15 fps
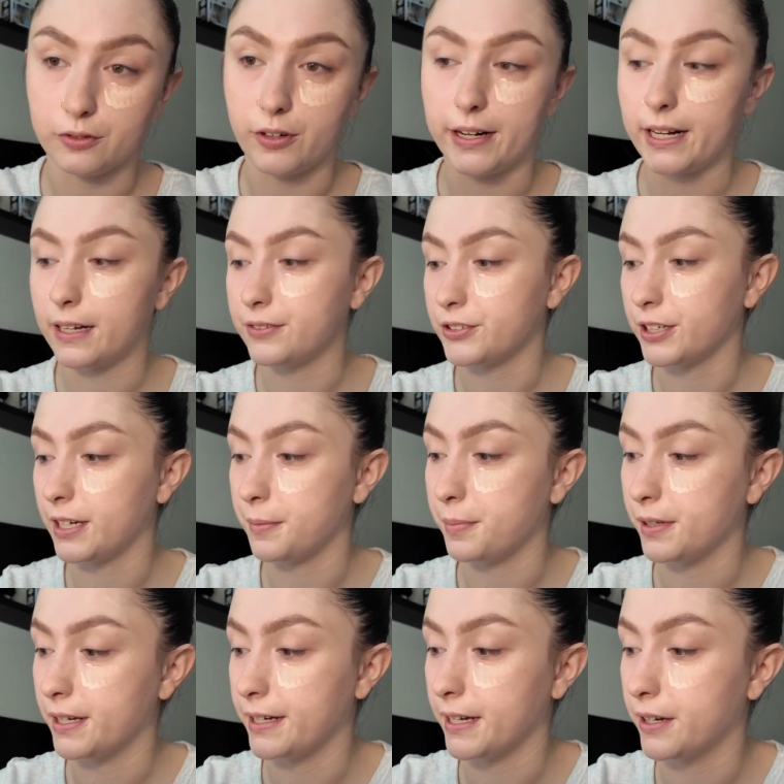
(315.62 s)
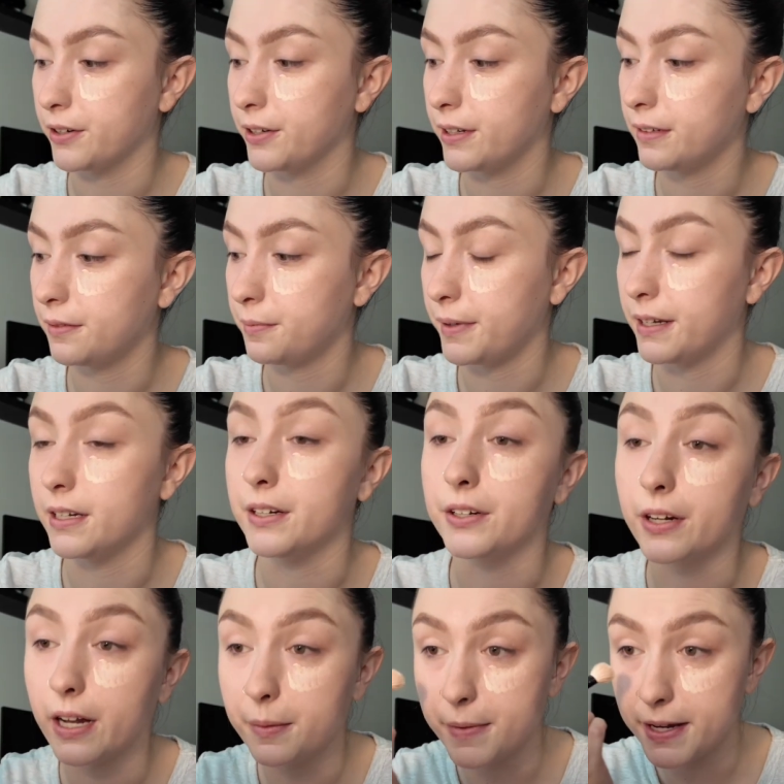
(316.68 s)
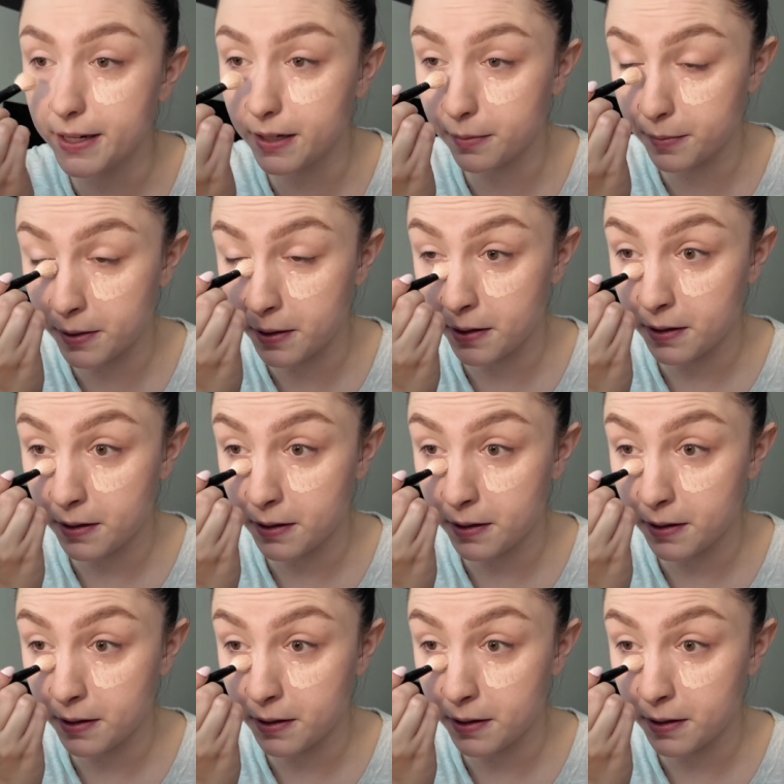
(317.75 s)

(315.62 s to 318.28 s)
right after I blend out my under eye makeup,